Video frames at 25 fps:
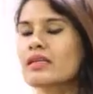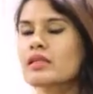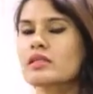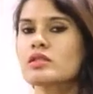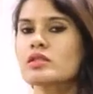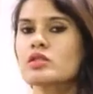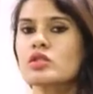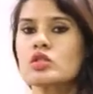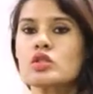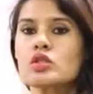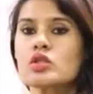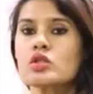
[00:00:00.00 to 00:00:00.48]

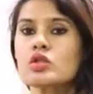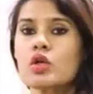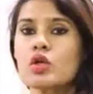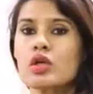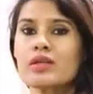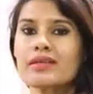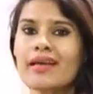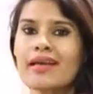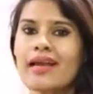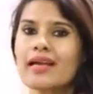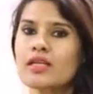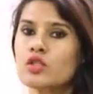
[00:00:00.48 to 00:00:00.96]
is
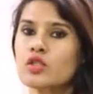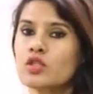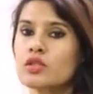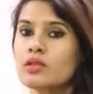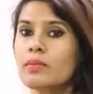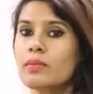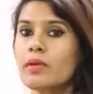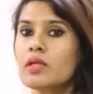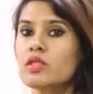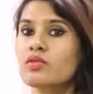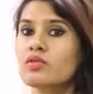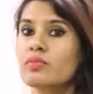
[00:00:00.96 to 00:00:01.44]
not
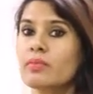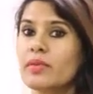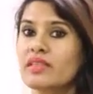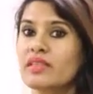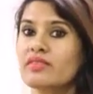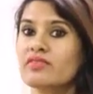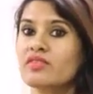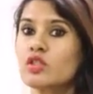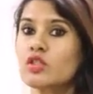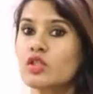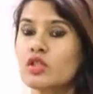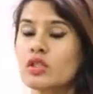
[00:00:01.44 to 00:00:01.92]
actually much
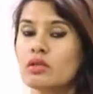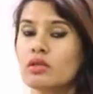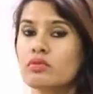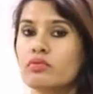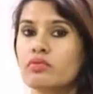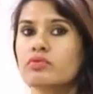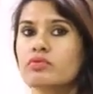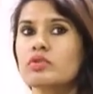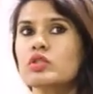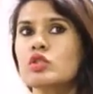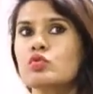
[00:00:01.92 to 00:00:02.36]
beneficial,